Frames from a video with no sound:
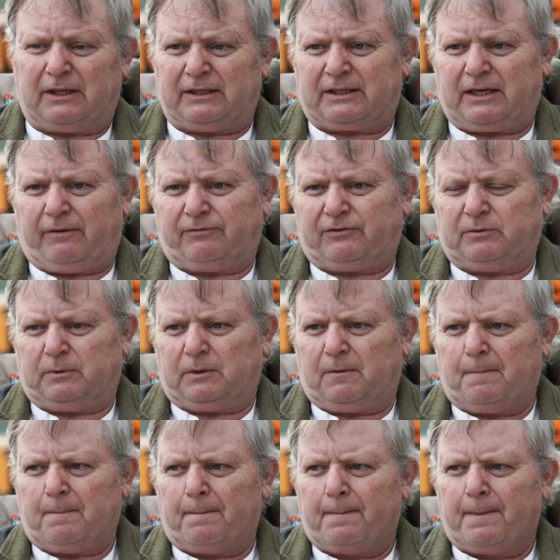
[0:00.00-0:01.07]
and comfortable,
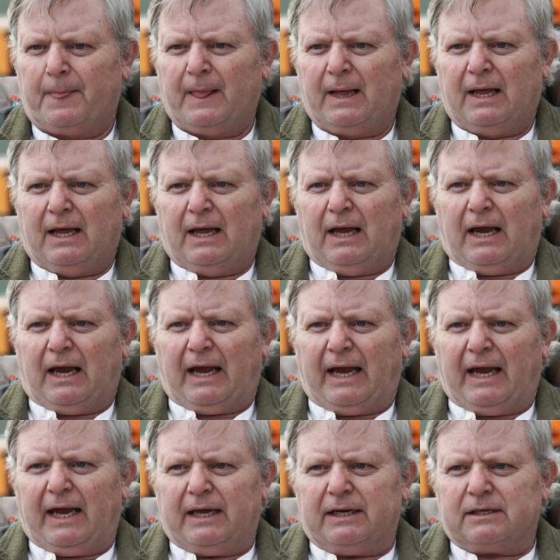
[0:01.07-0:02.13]

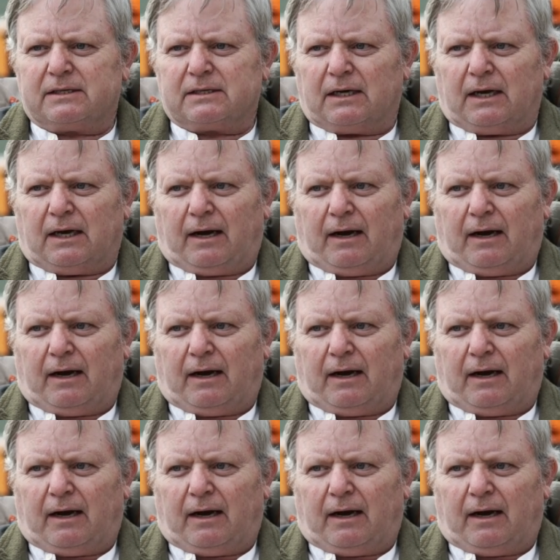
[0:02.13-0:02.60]
and